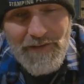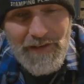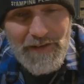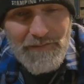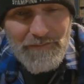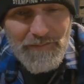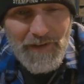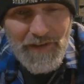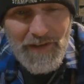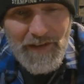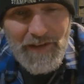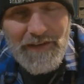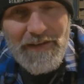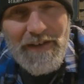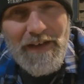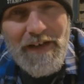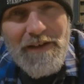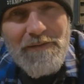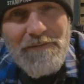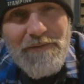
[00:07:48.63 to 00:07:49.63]
with it,
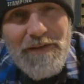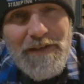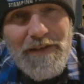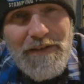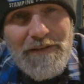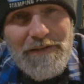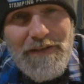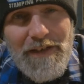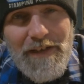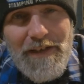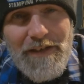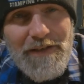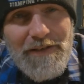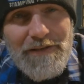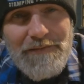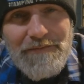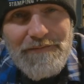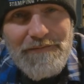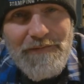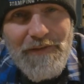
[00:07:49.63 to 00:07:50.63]
trying to
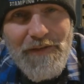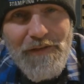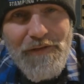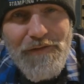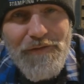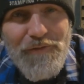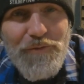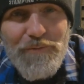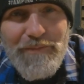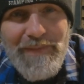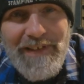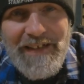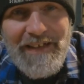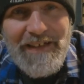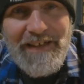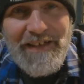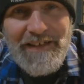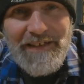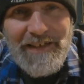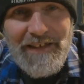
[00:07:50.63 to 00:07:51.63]
zoom it
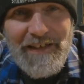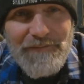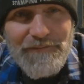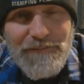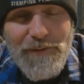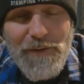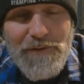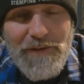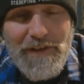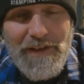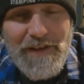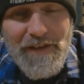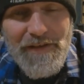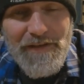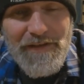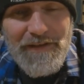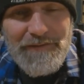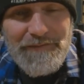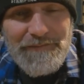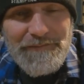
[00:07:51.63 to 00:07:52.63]
in, get
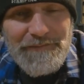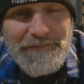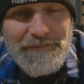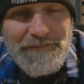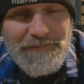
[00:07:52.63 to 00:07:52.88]
focus. And